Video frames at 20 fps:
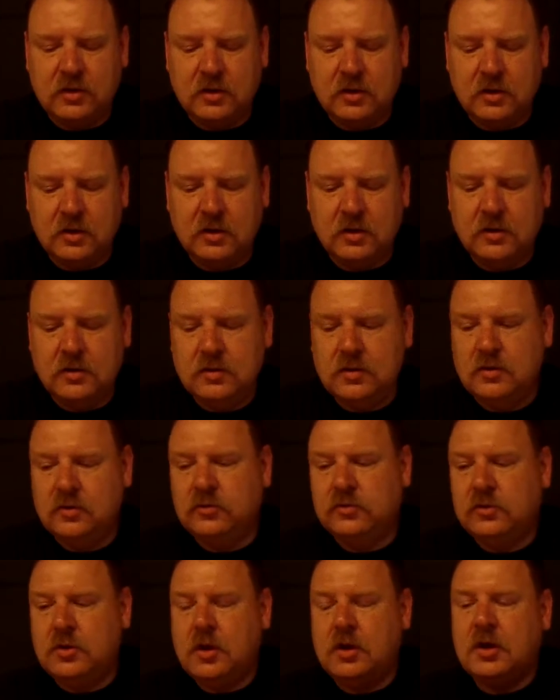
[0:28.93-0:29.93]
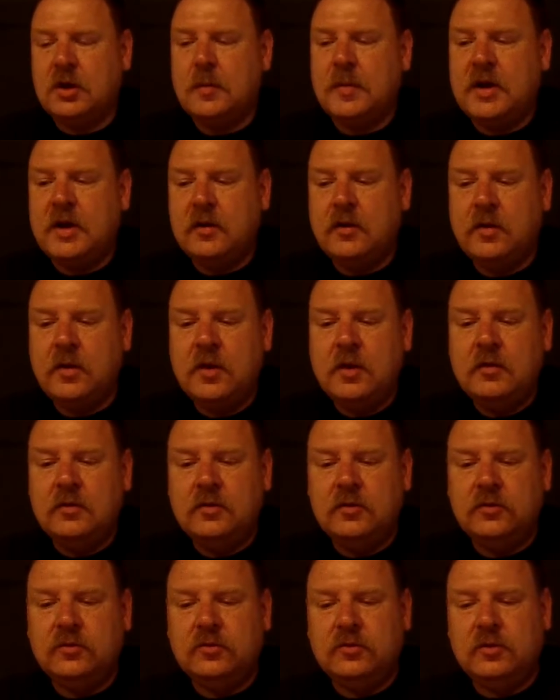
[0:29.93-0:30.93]
And I was talking about
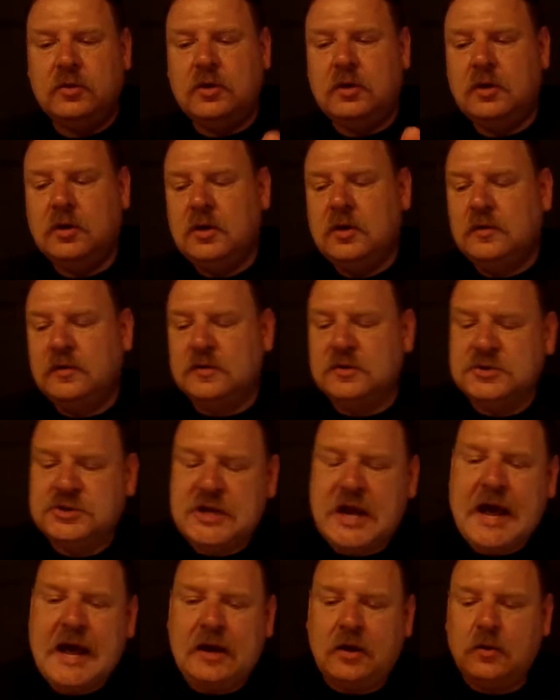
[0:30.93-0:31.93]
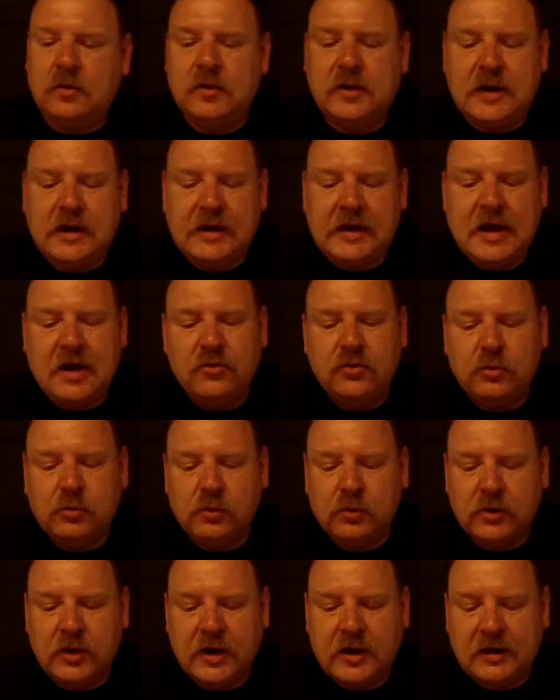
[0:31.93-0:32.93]
this the Jackal that I got
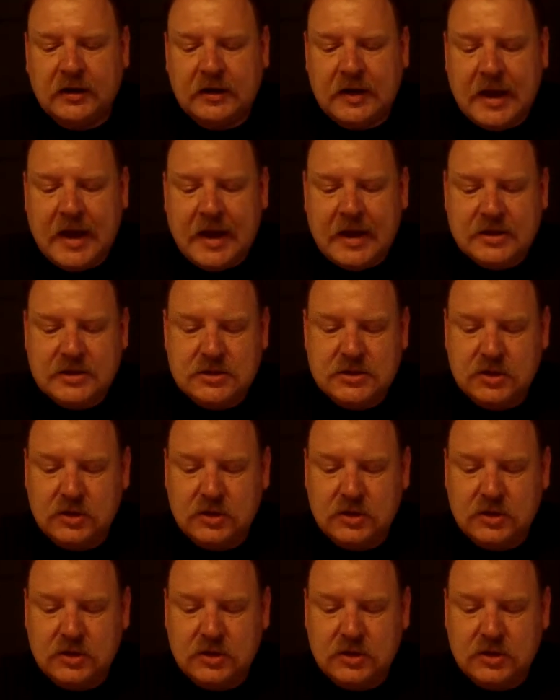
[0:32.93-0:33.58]
from Greg Dash,